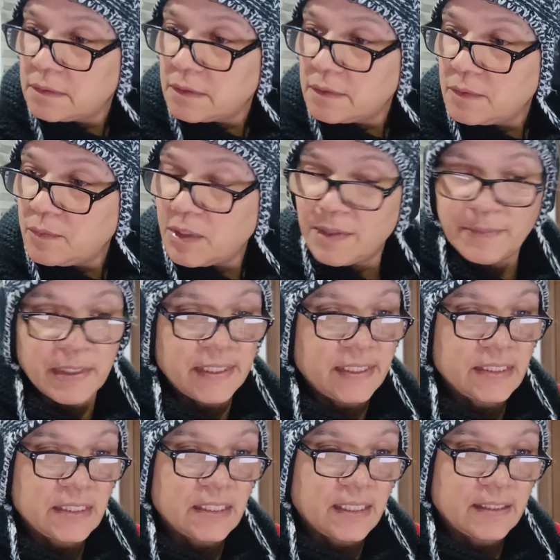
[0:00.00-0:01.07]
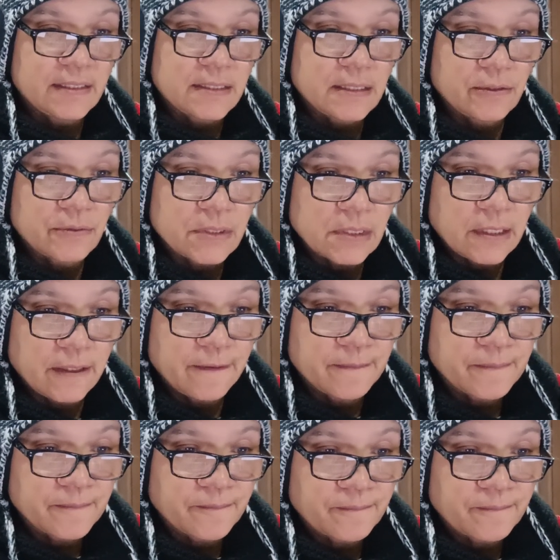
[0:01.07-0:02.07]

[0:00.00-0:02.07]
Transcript: Don't know why my internet is so slow.